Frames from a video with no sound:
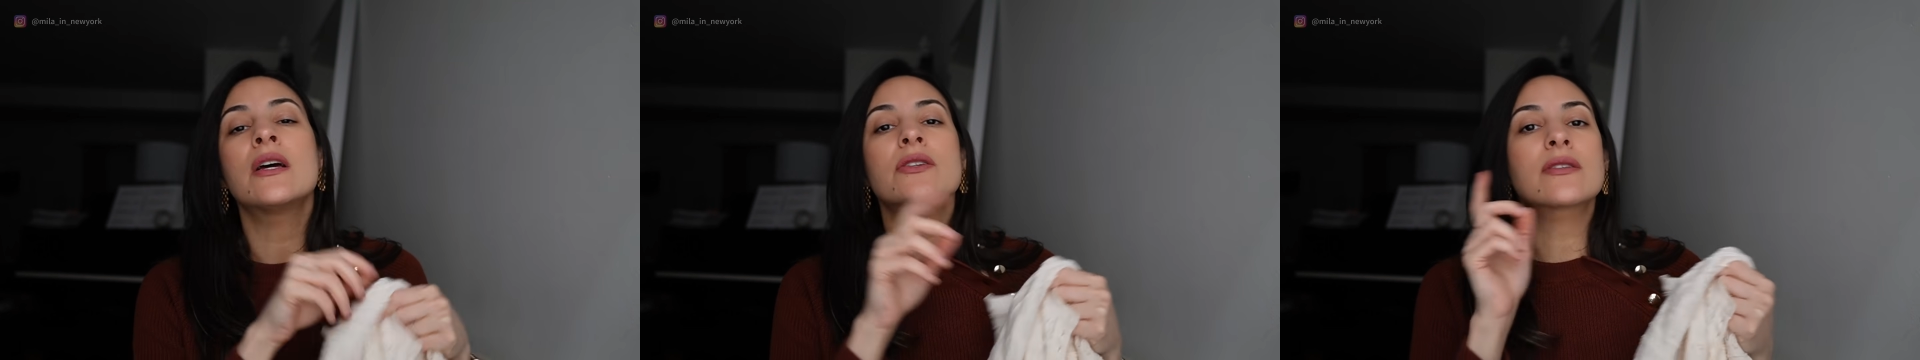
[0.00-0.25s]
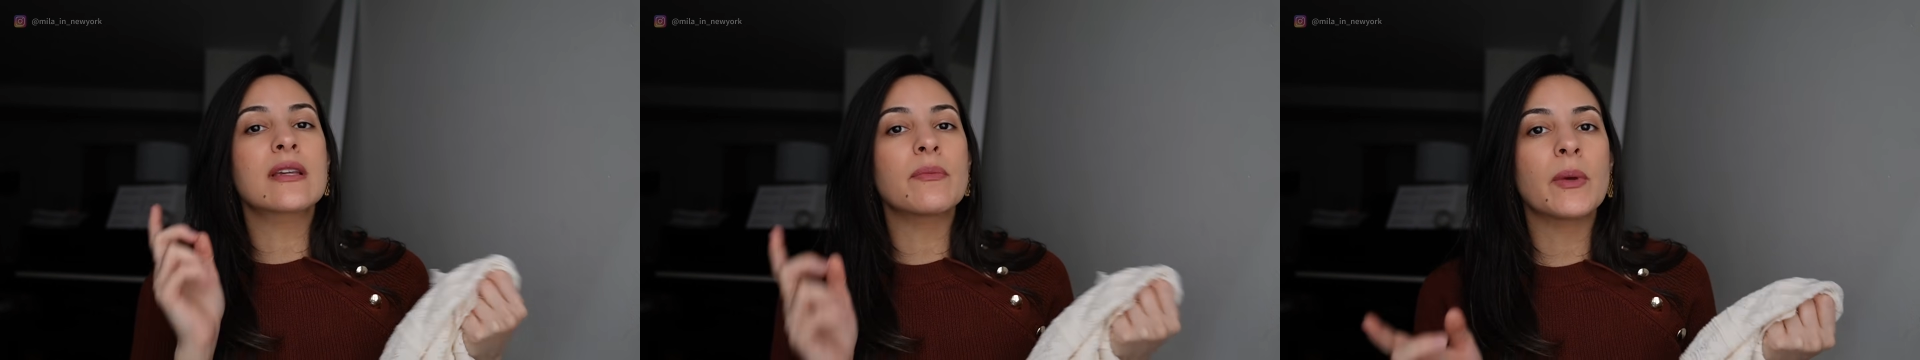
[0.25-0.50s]

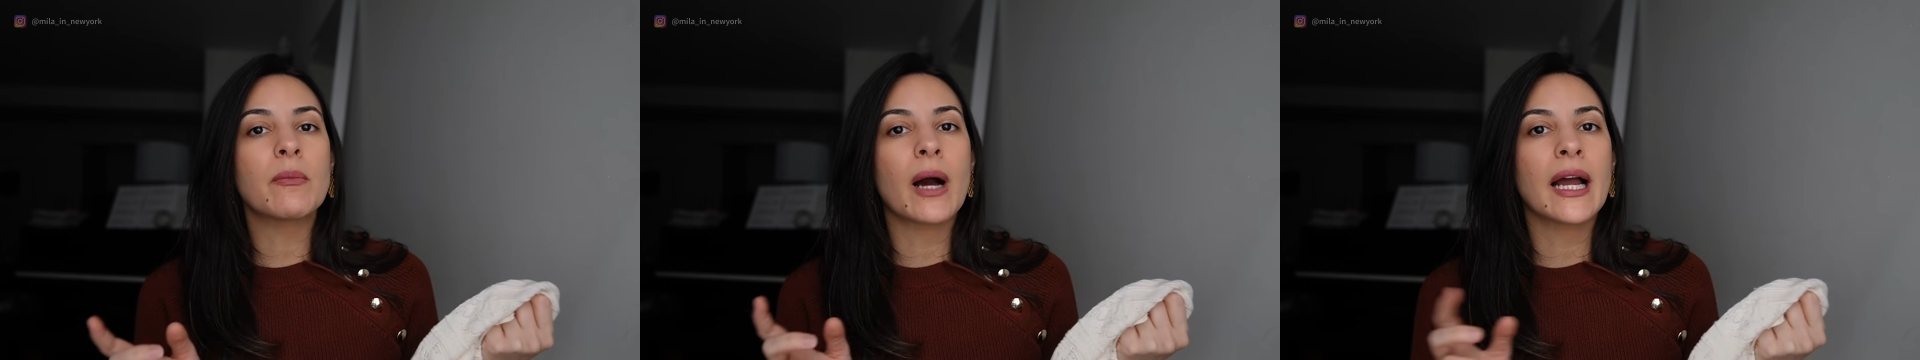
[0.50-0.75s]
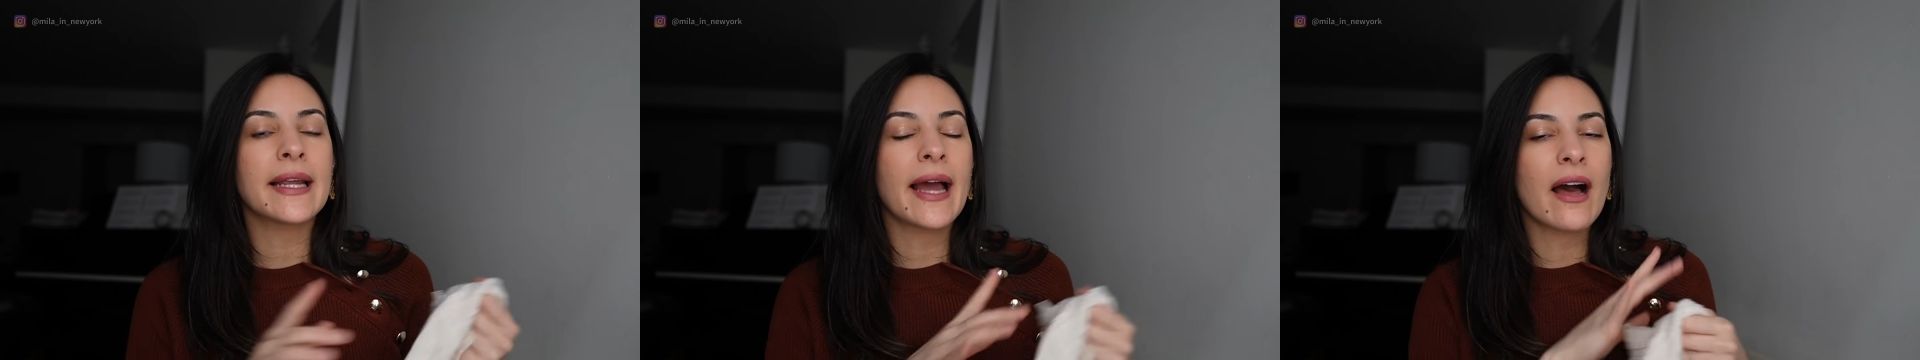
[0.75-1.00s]
Just keep in
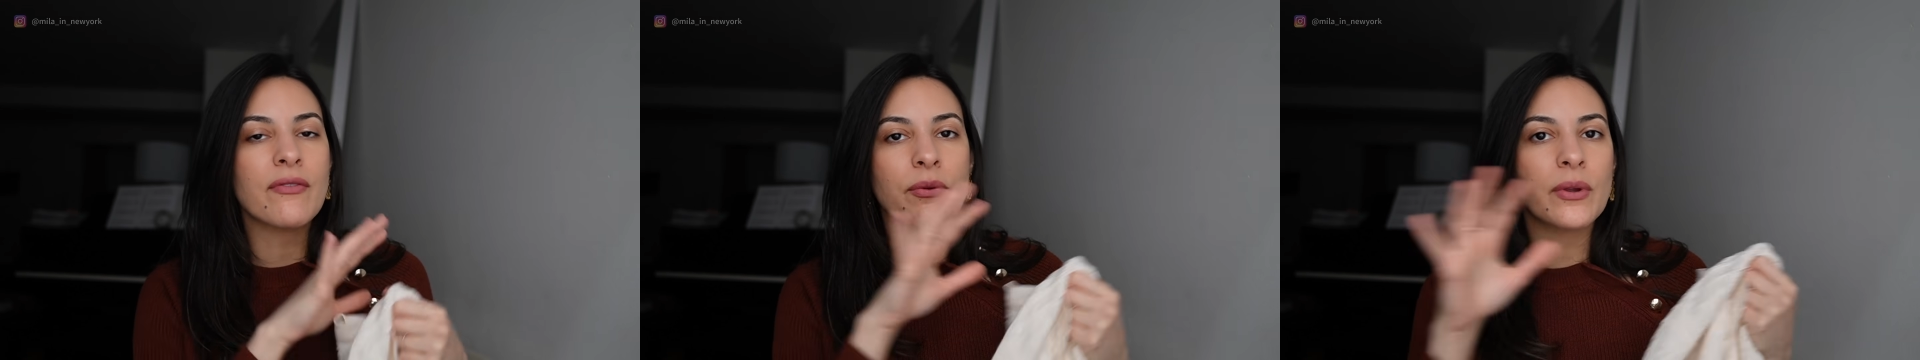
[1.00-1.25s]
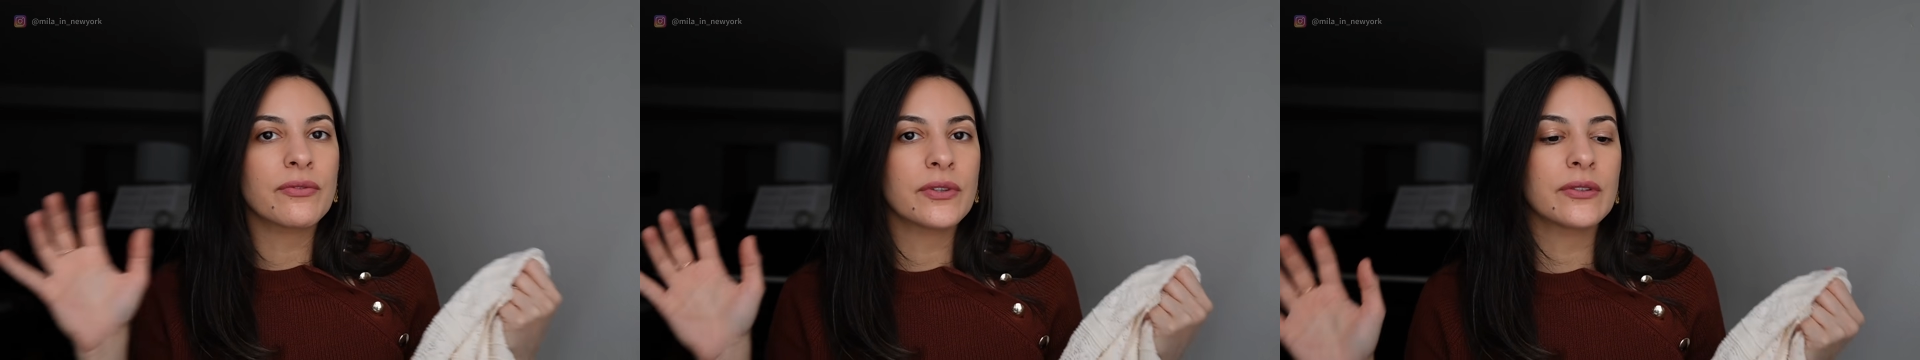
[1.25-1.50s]
mind, I have a
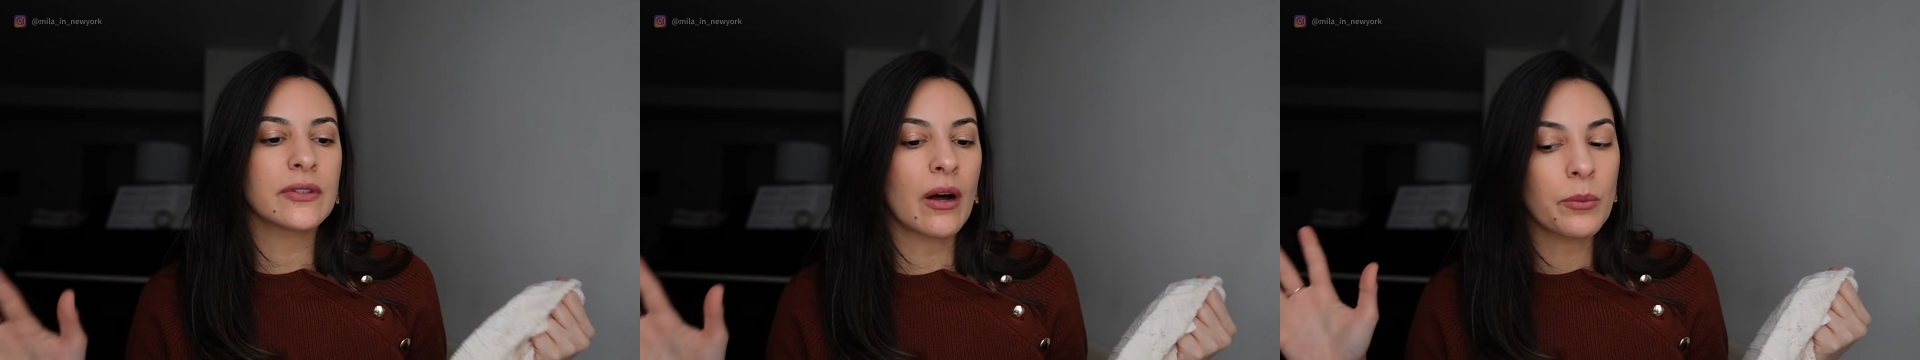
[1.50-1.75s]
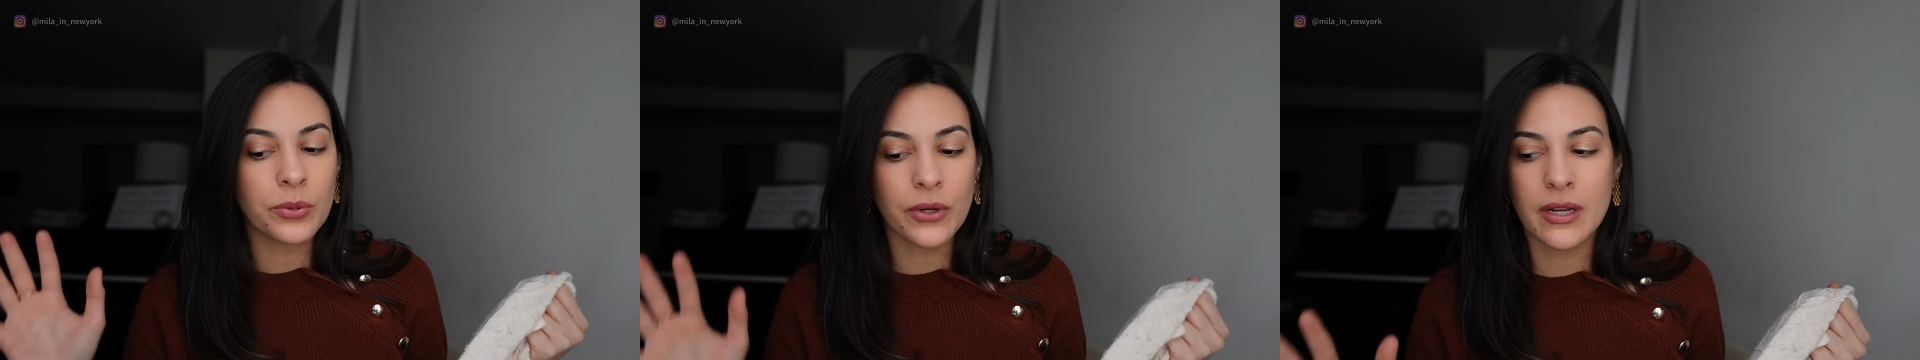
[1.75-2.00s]
review
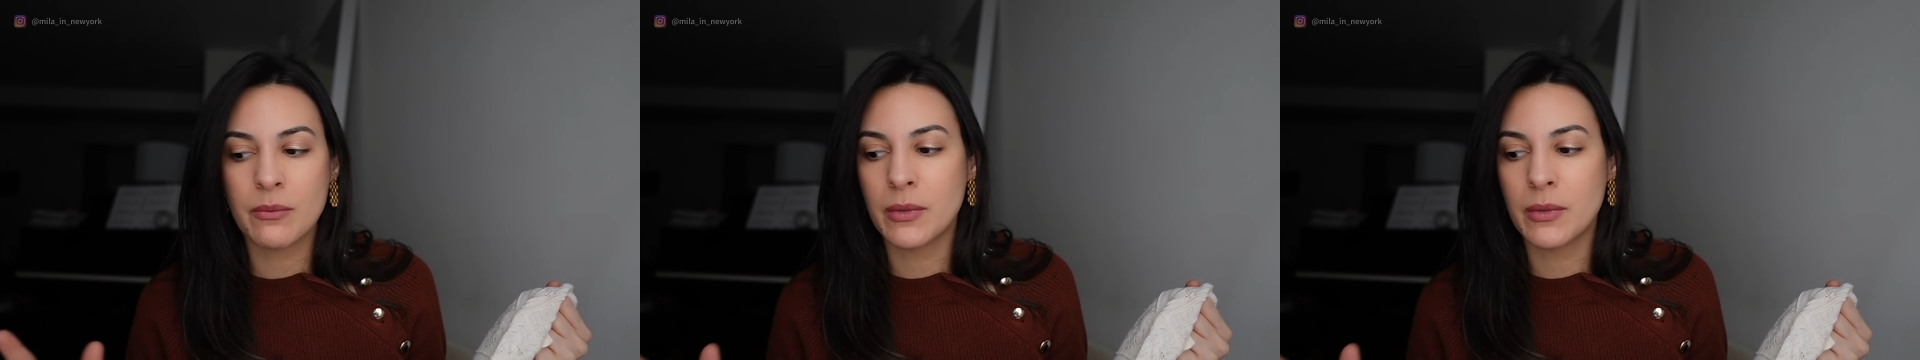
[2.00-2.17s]
on pretty